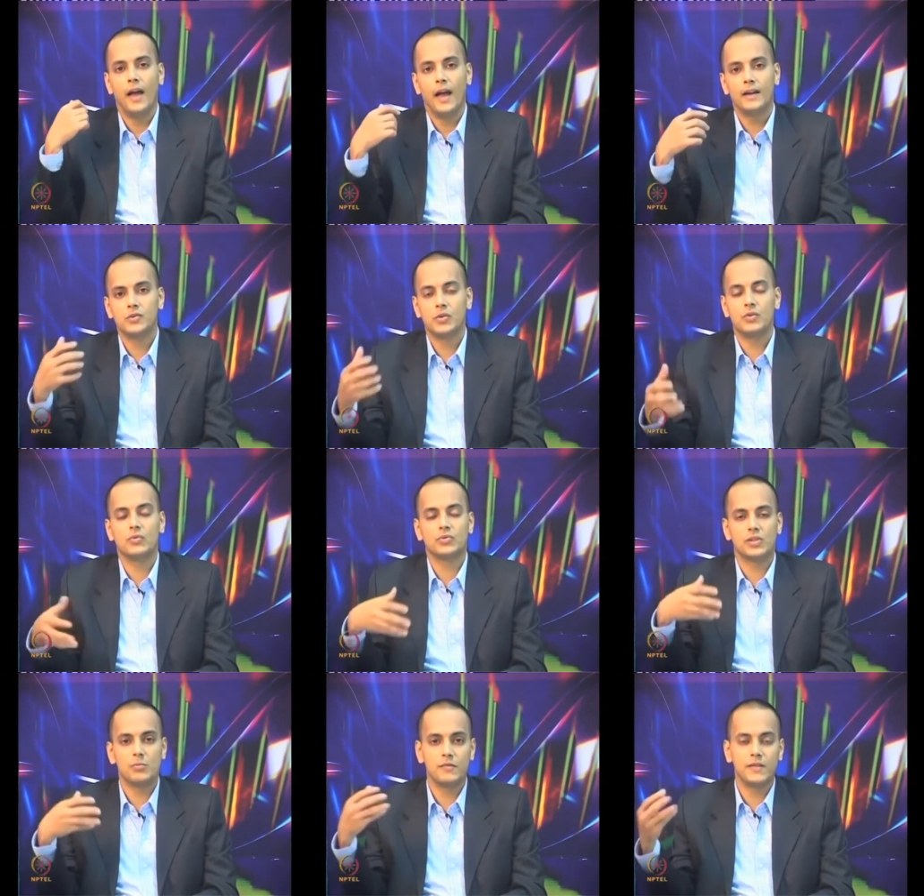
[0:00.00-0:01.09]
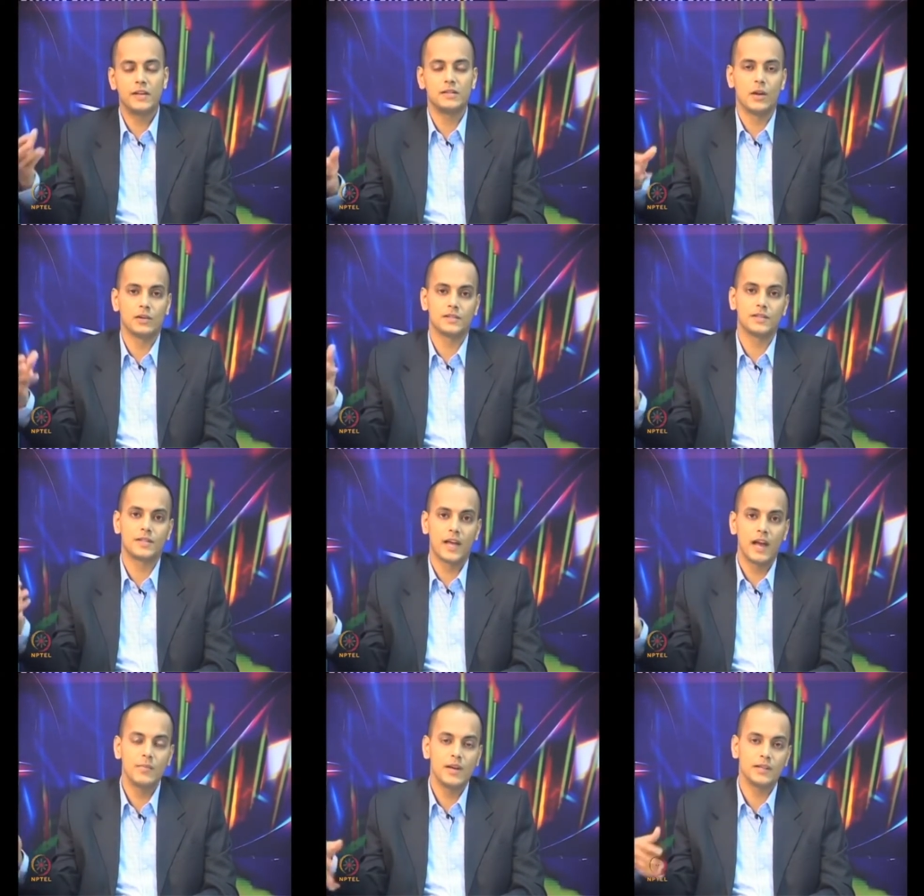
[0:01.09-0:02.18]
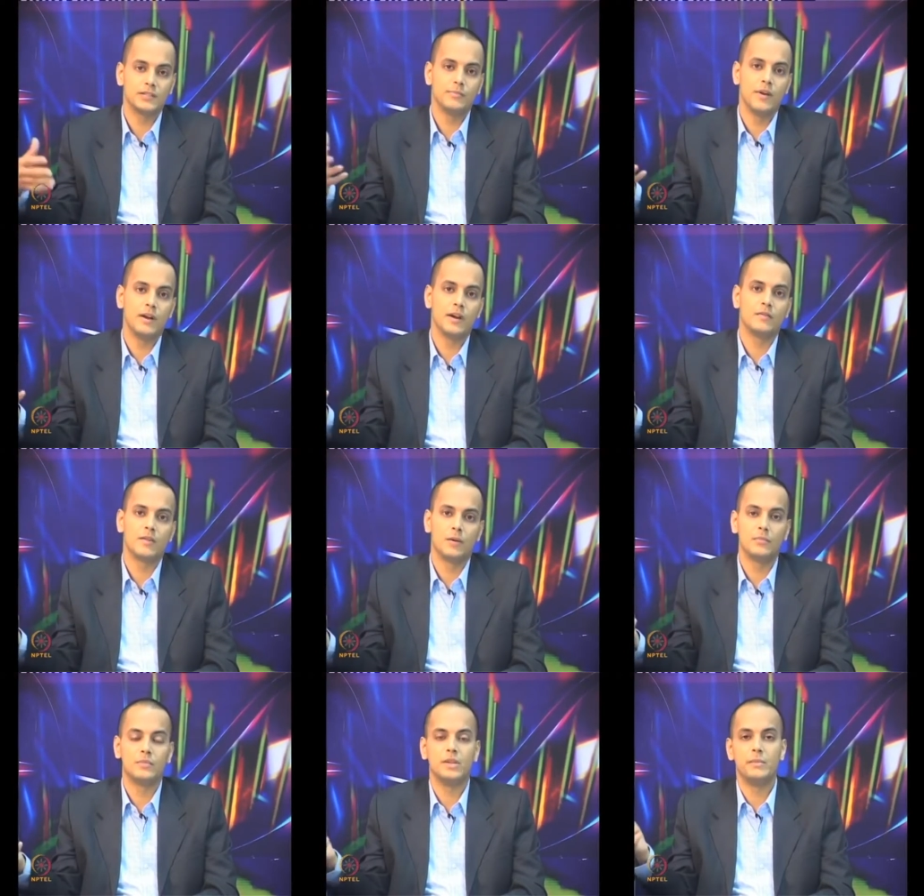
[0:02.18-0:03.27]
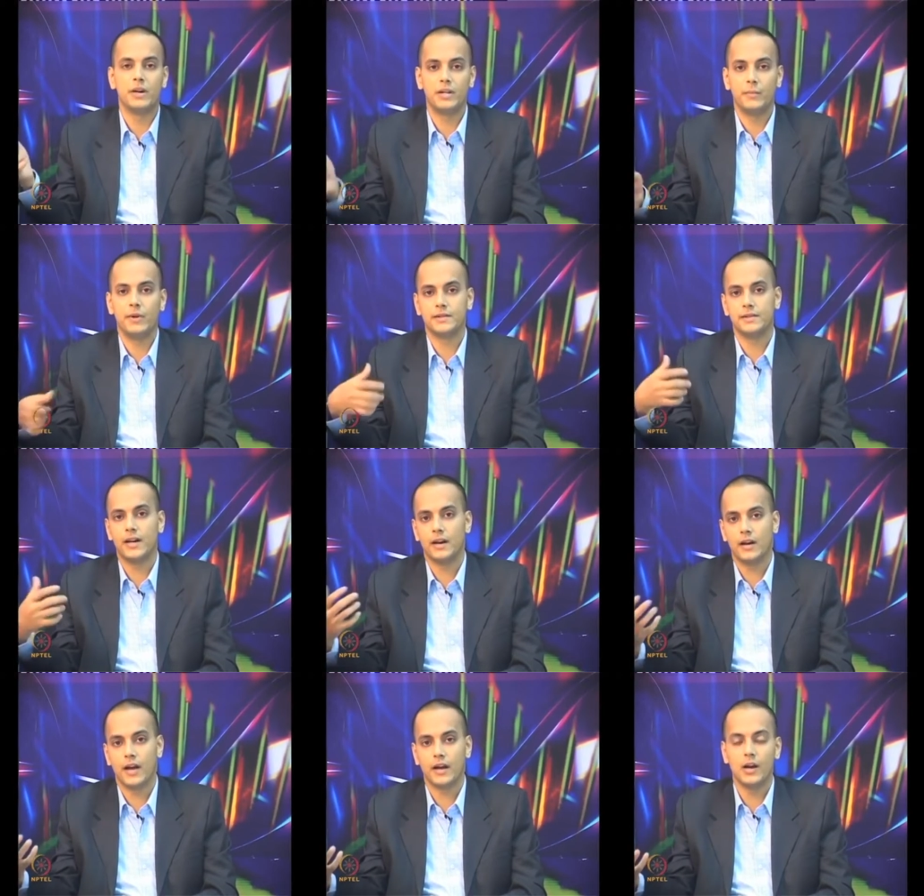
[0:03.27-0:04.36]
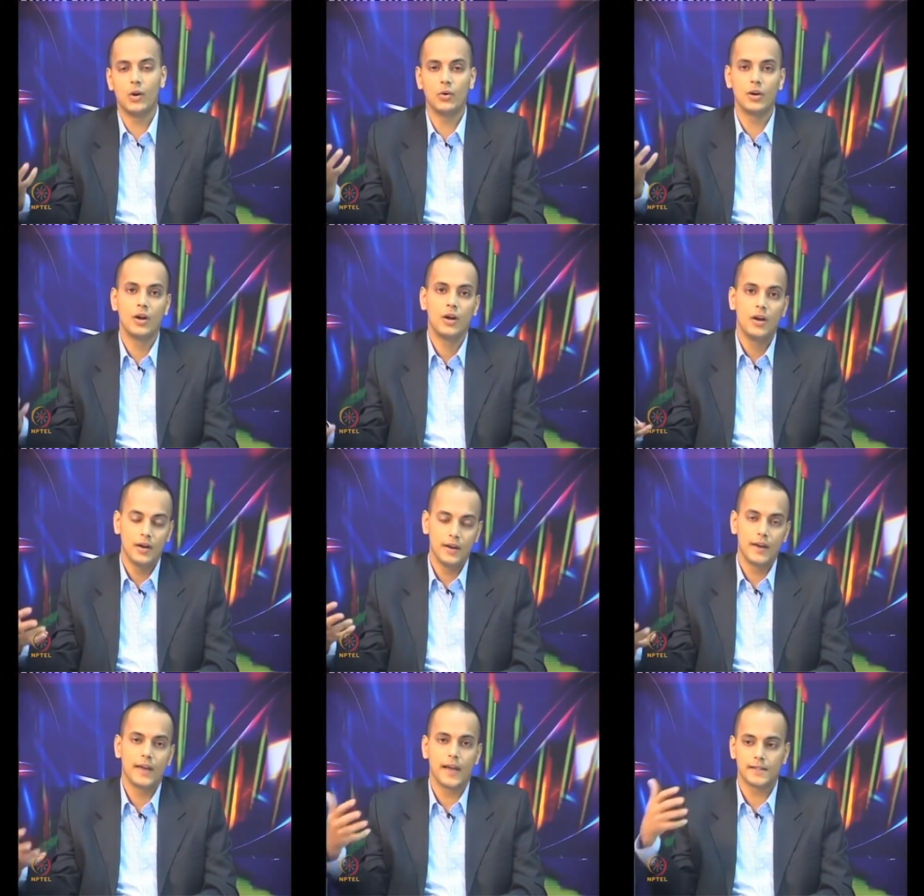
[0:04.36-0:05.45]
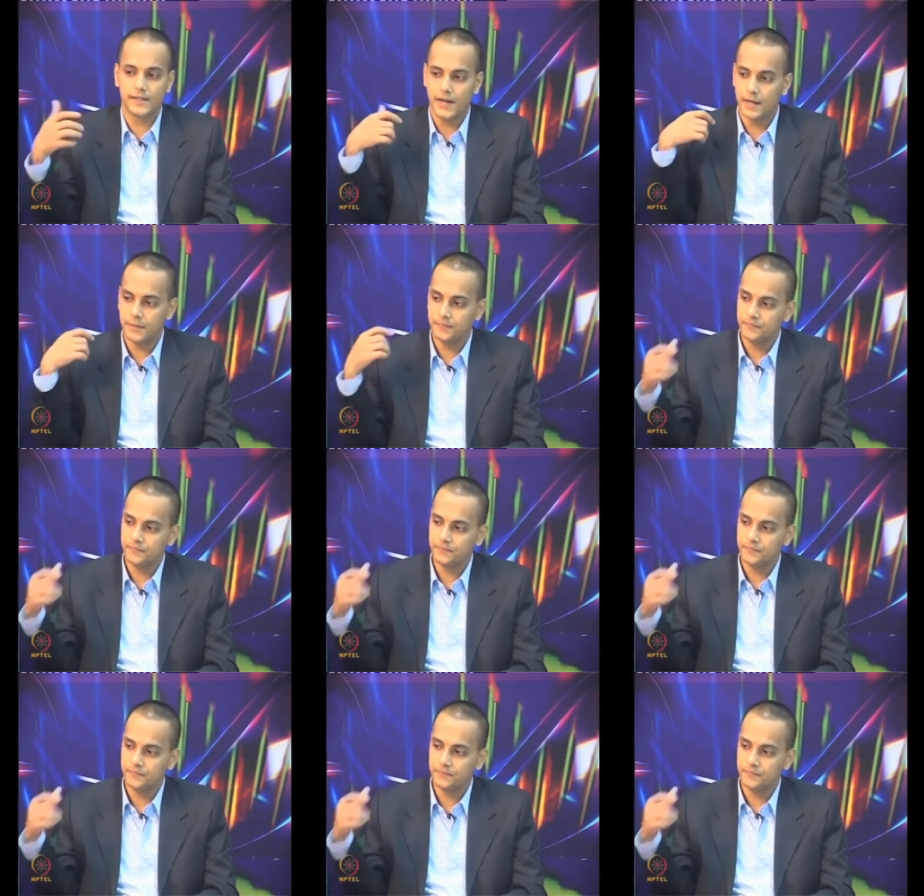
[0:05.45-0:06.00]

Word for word: And so, some of these losses can be estimated from the measurements that are carried out in a cascade.